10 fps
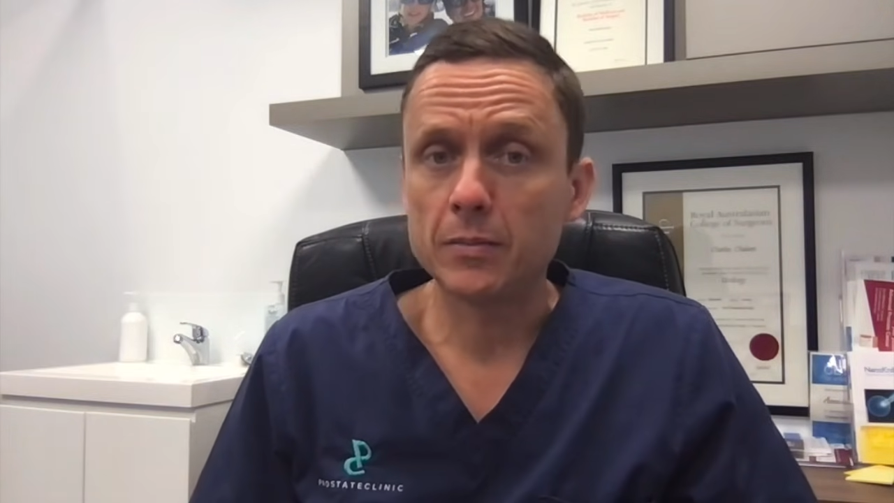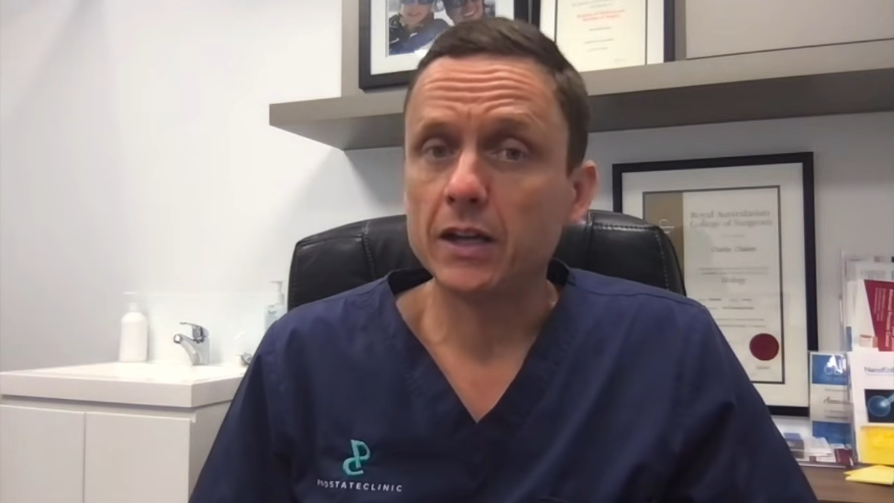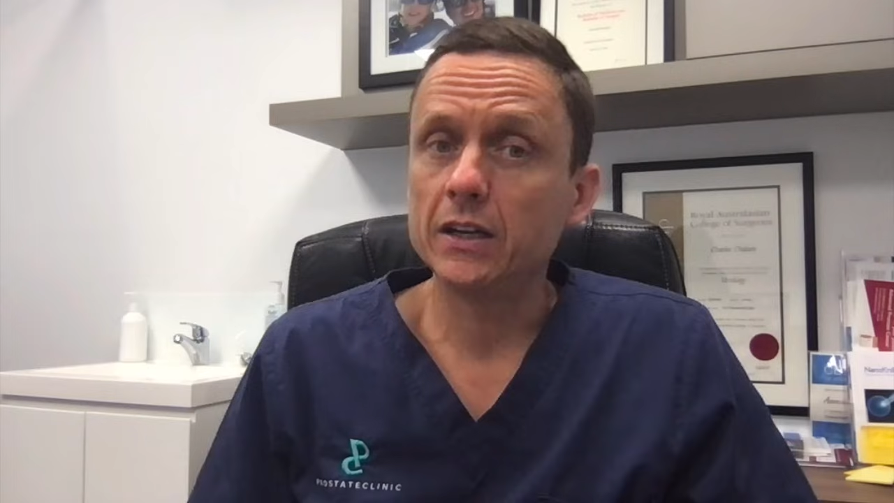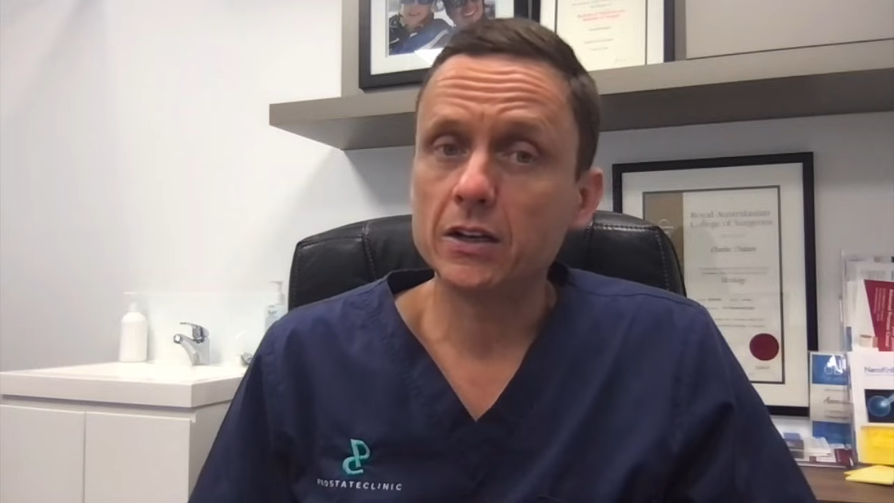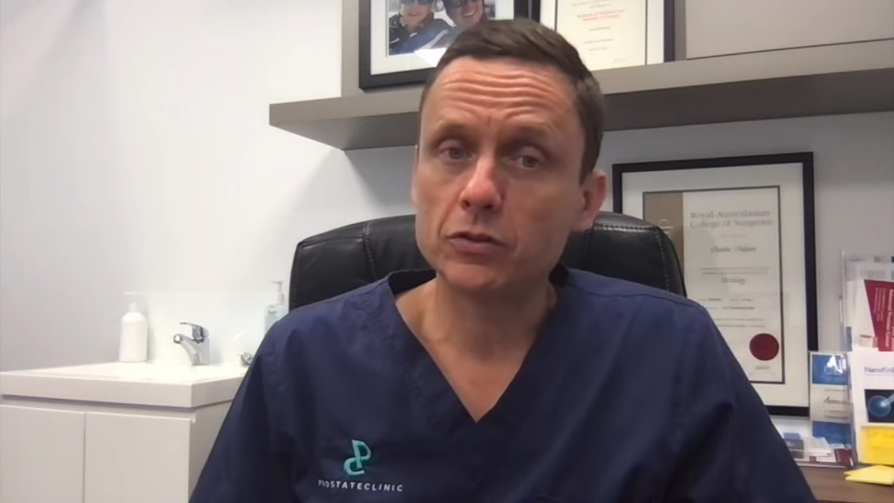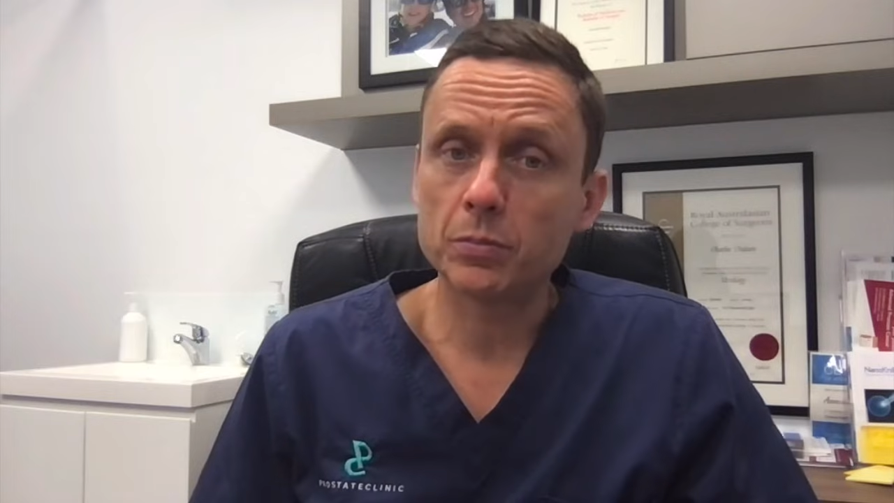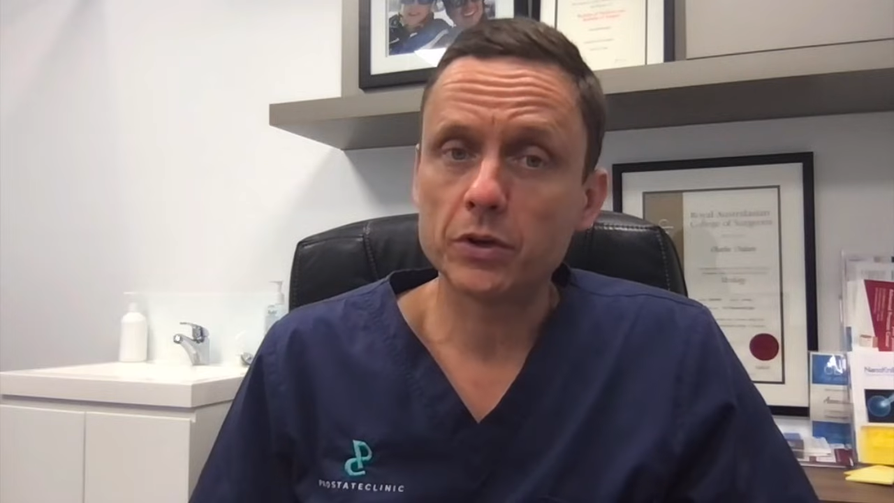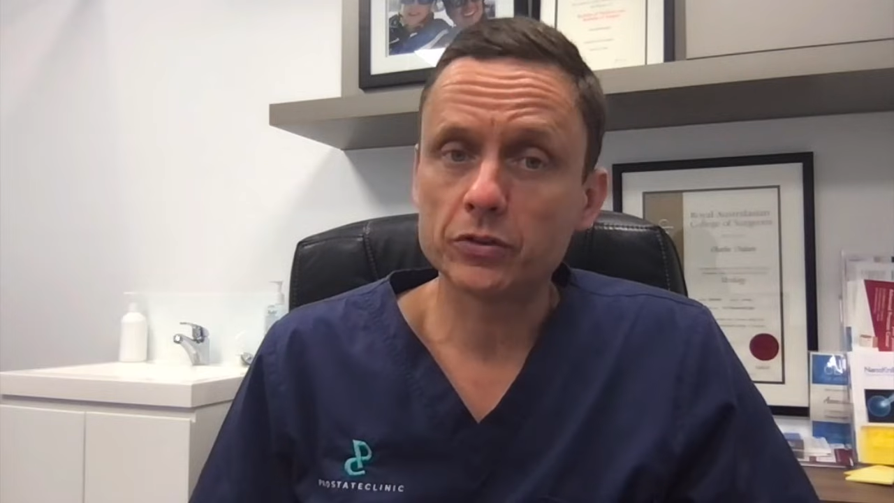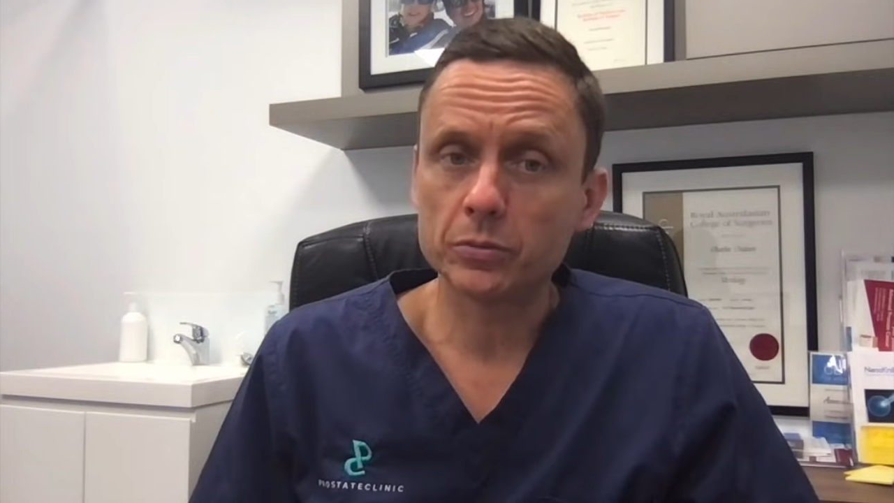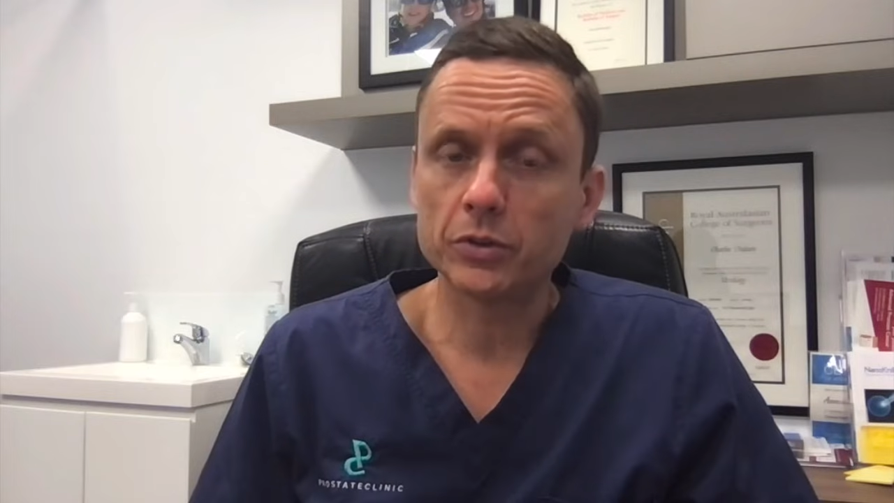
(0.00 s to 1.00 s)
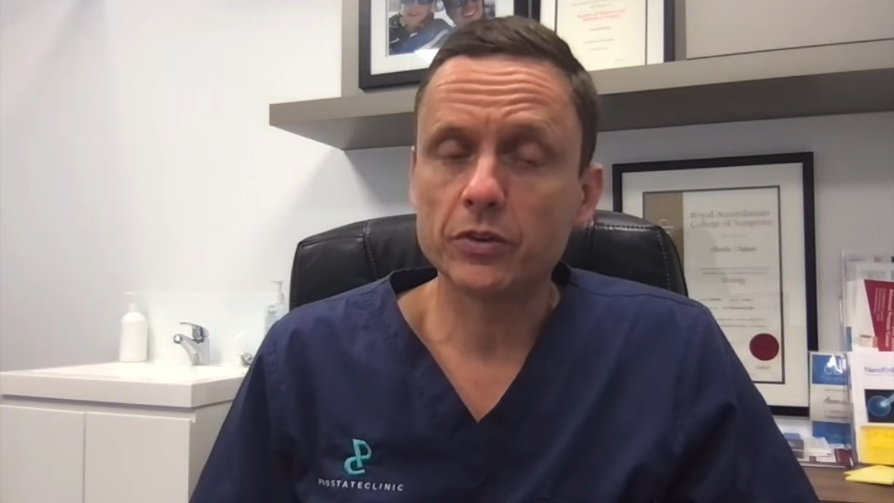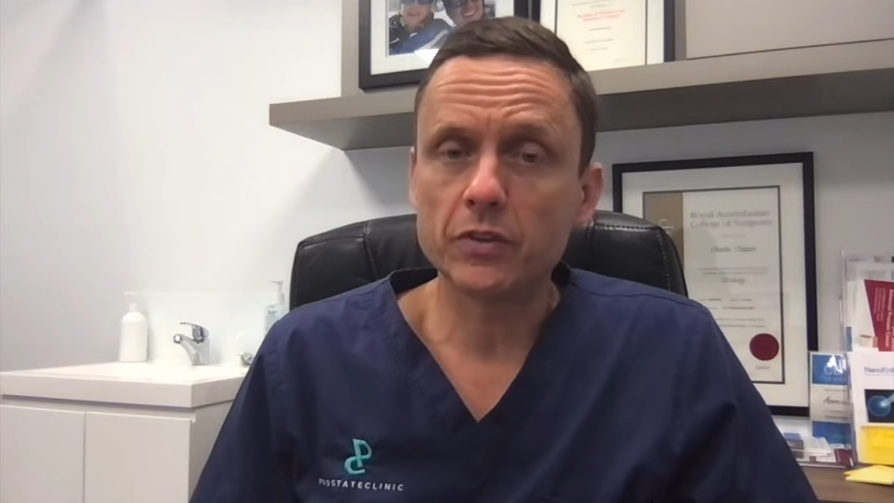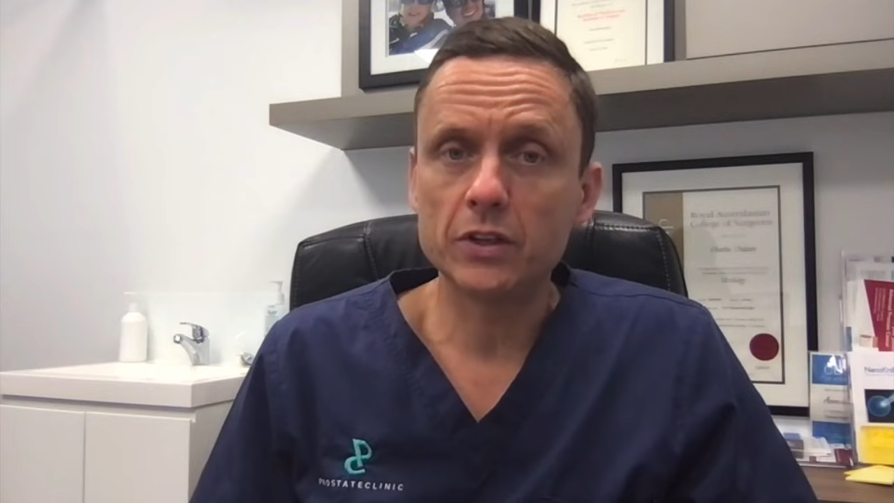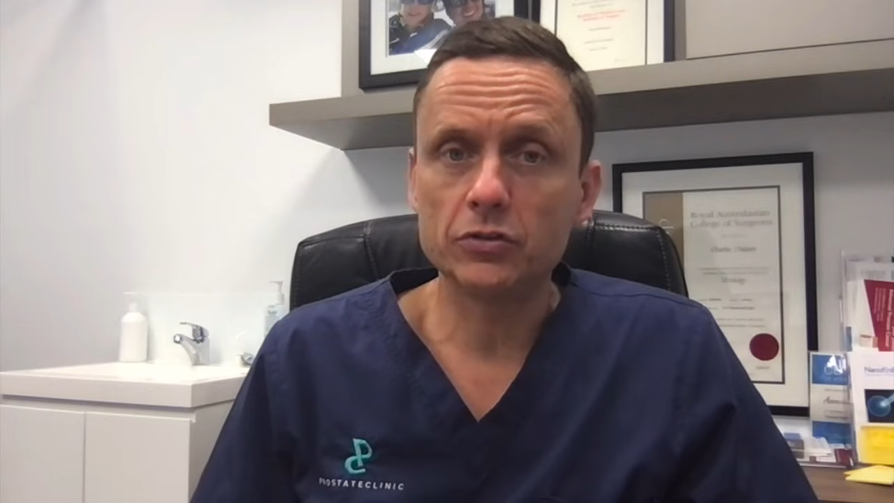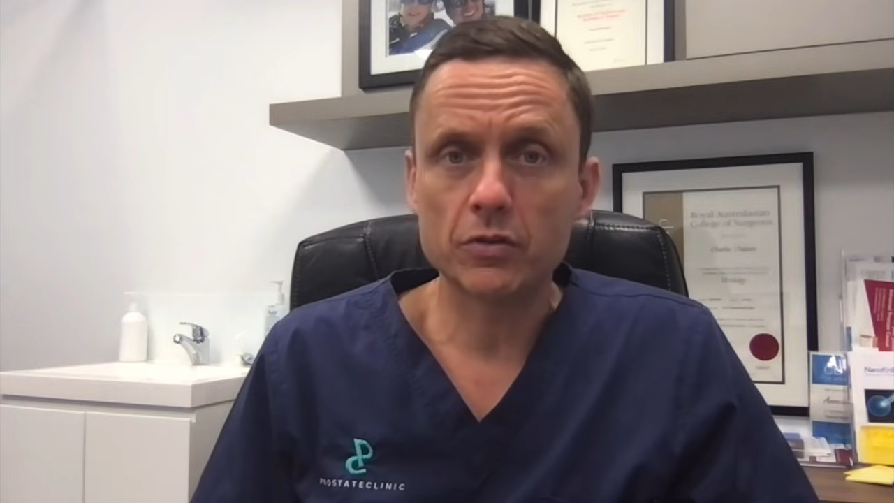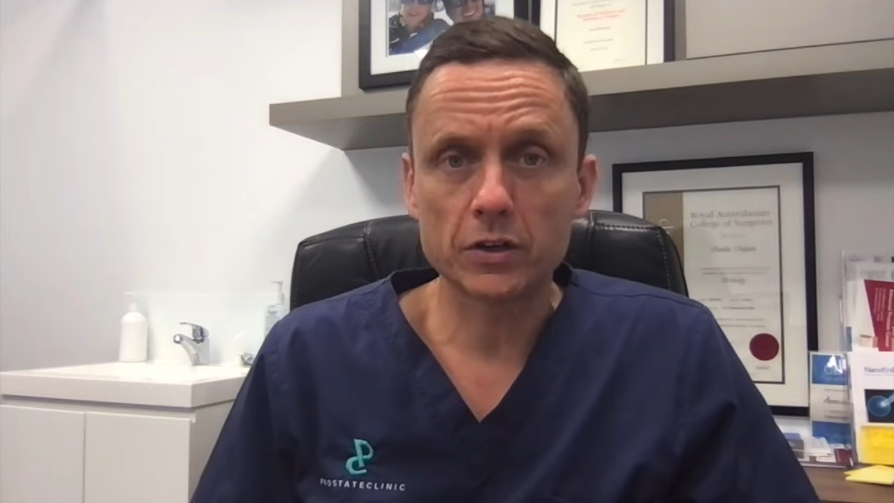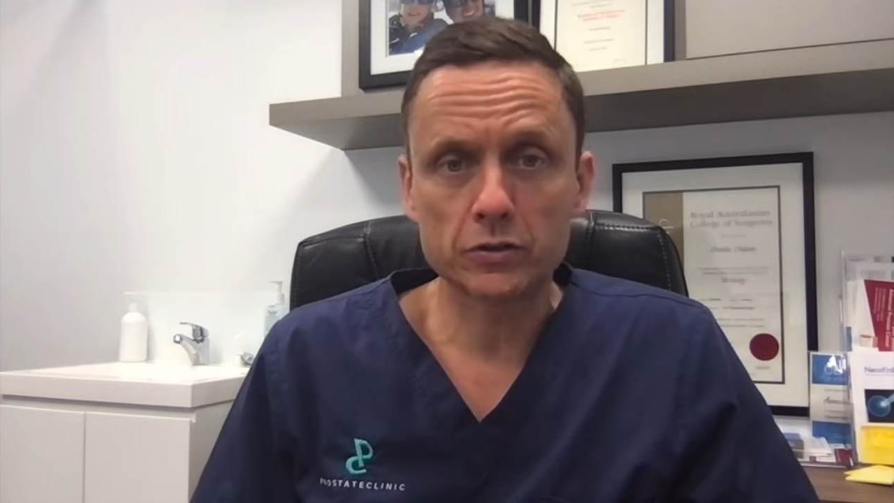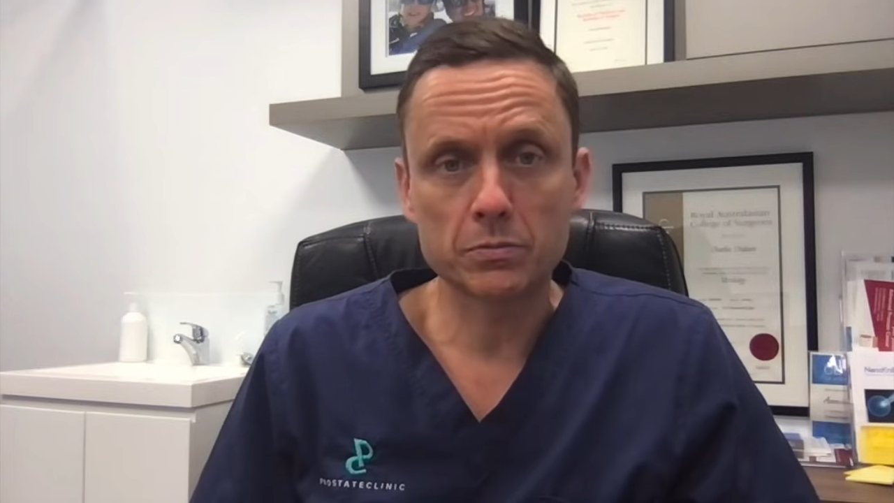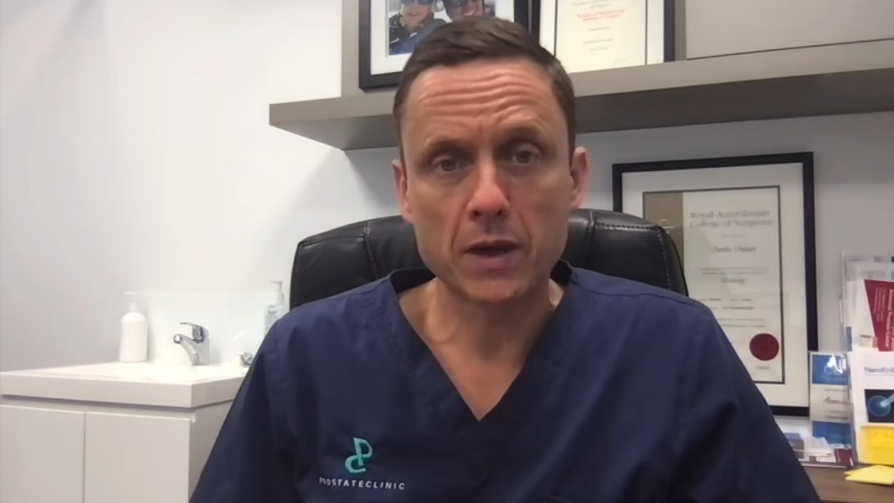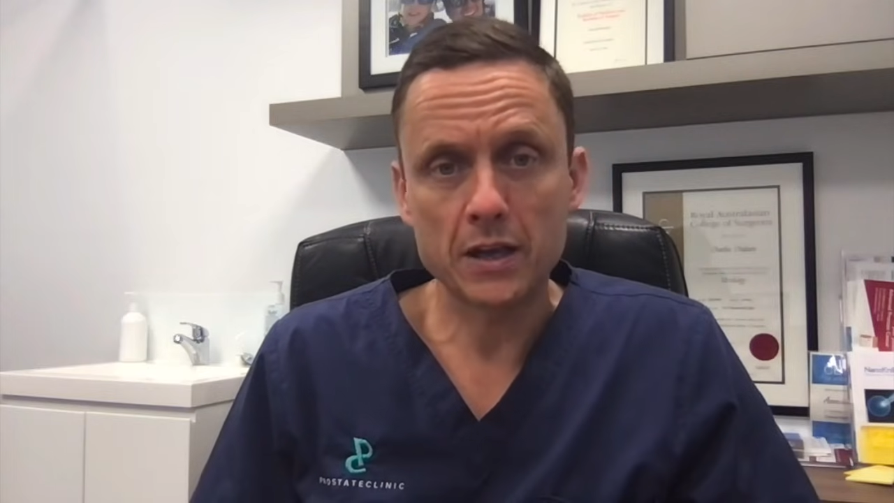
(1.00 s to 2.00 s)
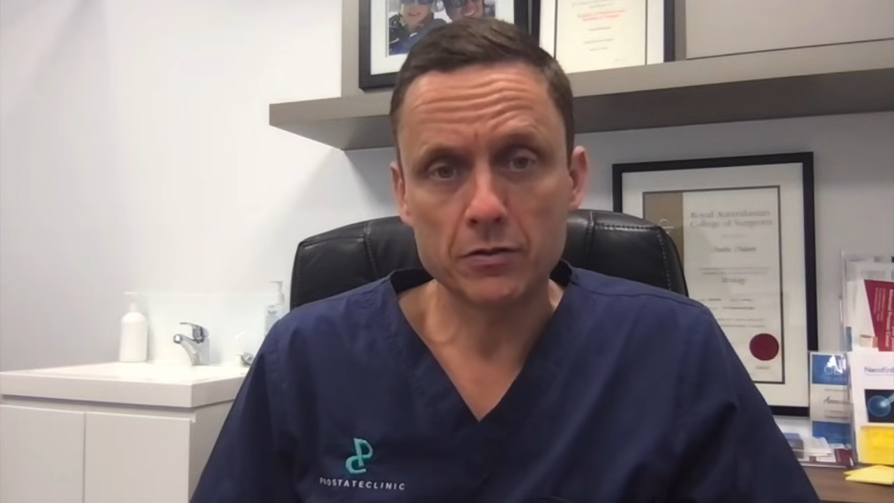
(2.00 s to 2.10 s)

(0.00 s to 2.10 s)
and it is possible that these drugs may